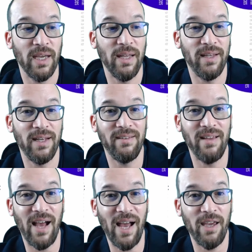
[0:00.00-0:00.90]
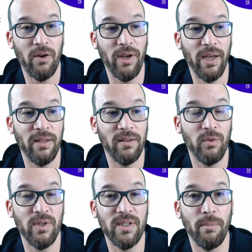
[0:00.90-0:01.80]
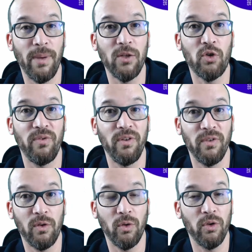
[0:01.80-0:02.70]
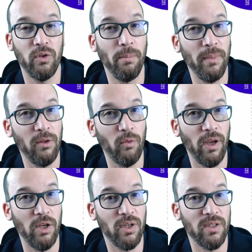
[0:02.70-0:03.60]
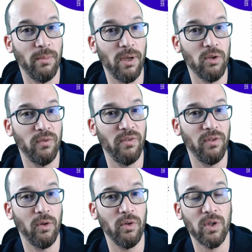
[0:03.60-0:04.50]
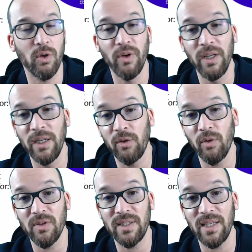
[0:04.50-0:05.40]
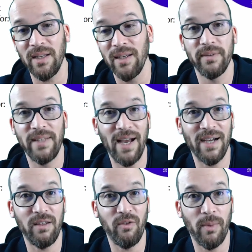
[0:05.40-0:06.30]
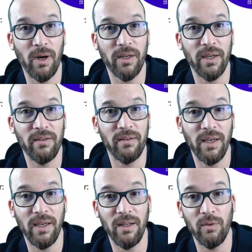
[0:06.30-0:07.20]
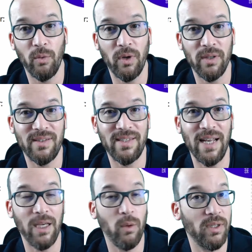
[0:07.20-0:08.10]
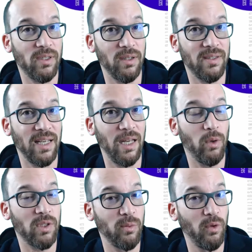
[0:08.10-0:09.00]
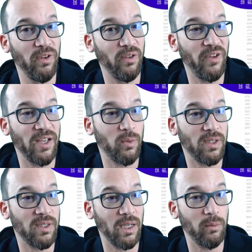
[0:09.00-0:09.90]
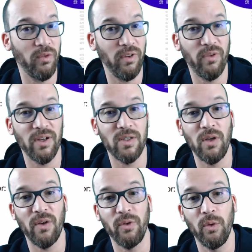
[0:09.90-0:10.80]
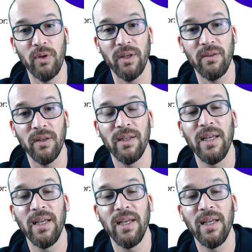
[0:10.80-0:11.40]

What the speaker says: and then at the higher end there is a bunch of inventory. The mid-range has a bunch of inventory. So you really need to understand the active market and what's selling, what's not selling, what's moving fast, what's not moving fast. You have to look at